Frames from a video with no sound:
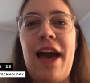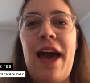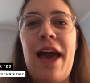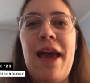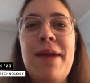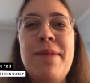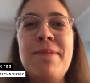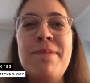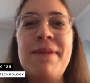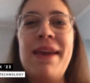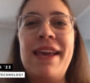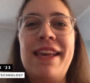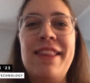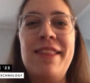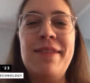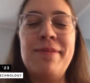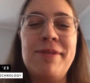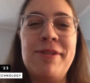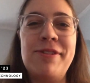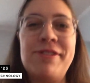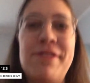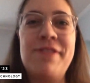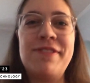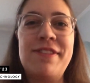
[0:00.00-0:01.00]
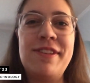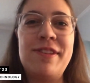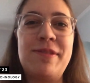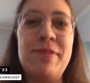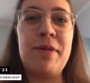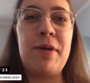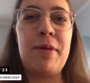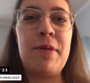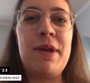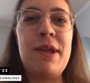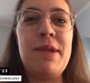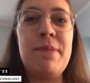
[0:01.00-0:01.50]
I'm making the most of this
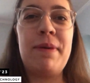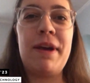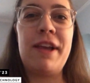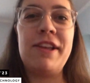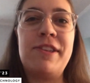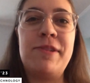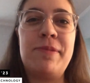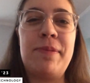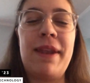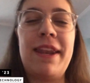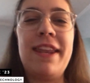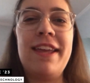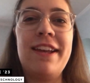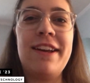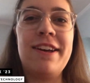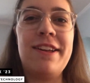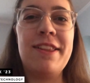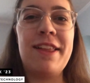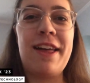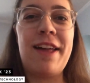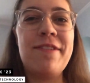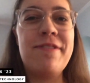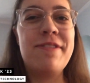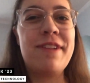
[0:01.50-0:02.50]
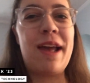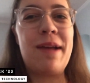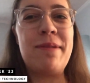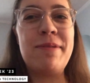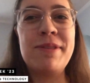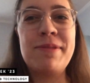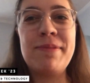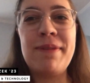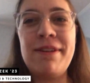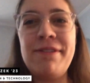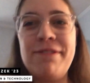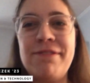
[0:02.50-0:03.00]
moment by spending a lot of time
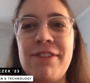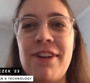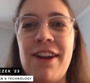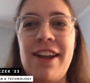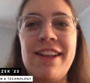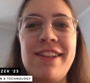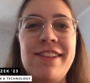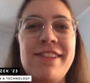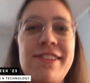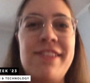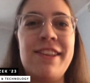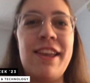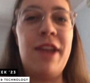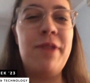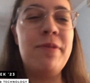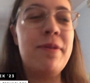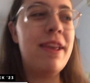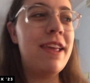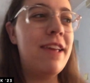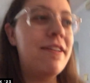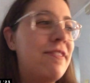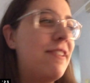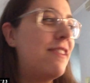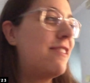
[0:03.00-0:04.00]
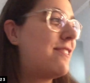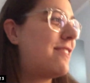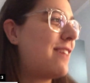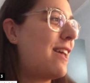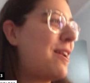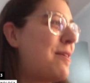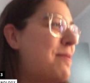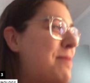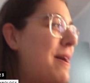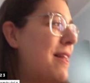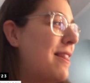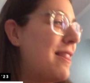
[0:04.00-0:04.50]
with my friends, and we even
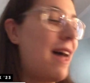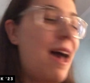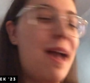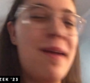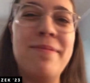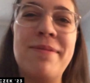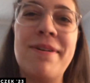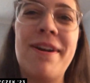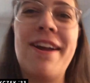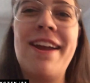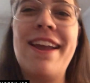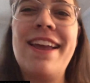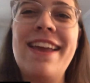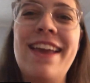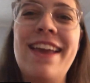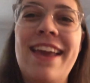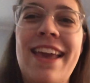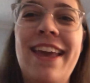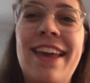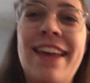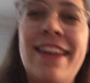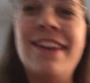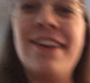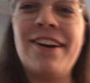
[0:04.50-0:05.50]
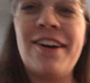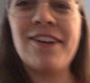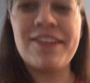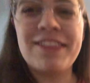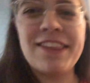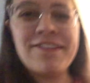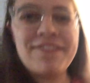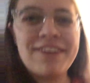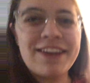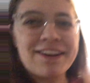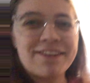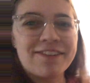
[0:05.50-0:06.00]
set up a library in our
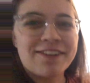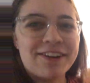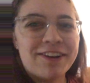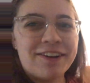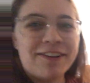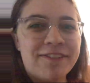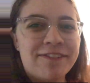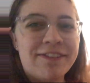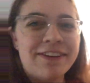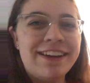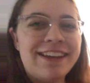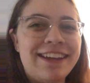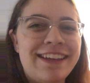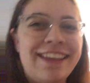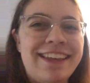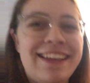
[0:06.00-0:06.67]
living room.